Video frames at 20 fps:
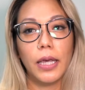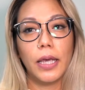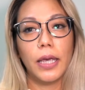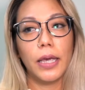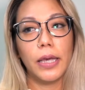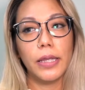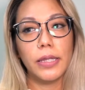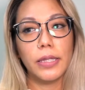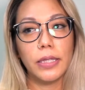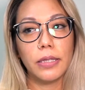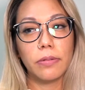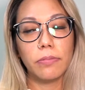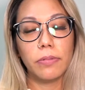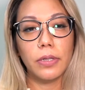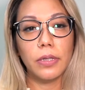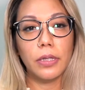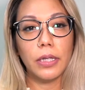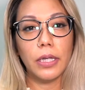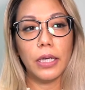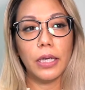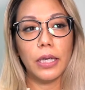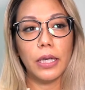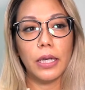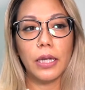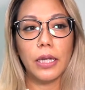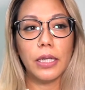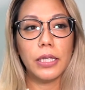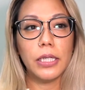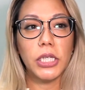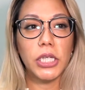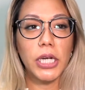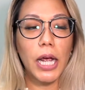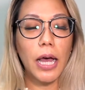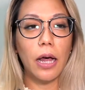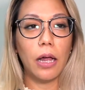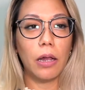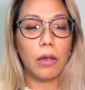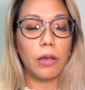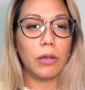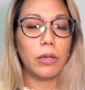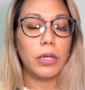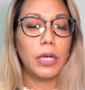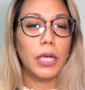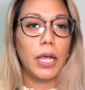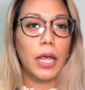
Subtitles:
it's really in its shell